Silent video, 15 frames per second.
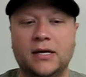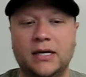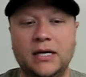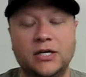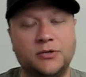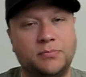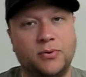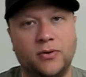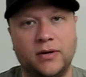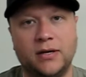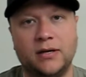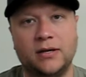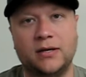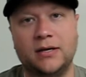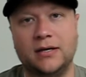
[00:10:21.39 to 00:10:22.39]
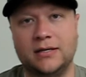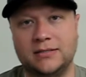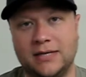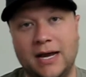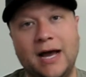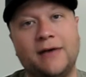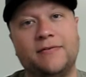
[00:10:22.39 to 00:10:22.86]
Each point is
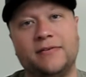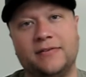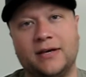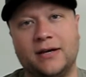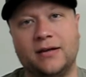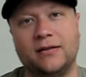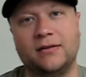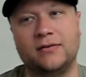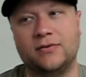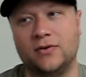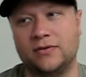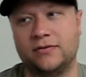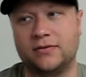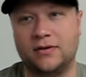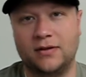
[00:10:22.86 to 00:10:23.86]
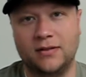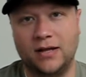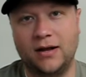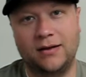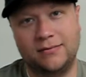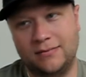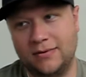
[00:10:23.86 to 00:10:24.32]
half a second. So it's a
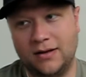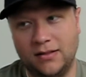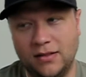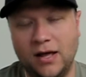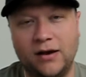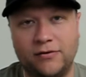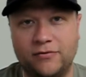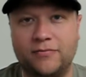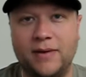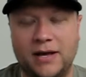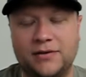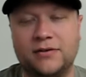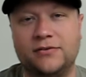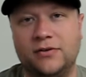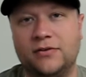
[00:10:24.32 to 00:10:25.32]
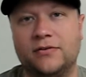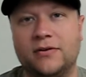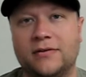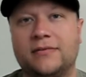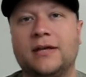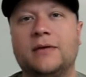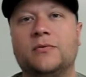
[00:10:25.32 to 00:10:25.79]
lot of matches use
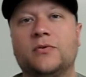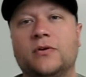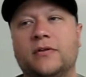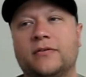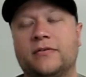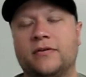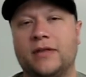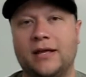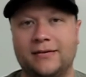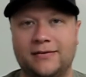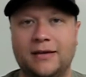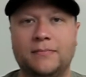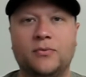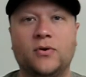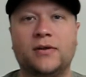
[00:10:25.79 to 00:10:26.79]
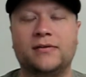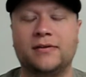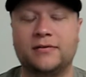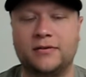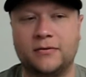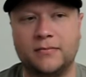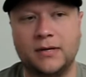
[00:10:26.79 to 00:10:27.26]
those same rules or that same point
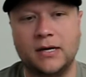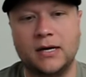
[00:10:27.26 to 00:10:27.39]
system.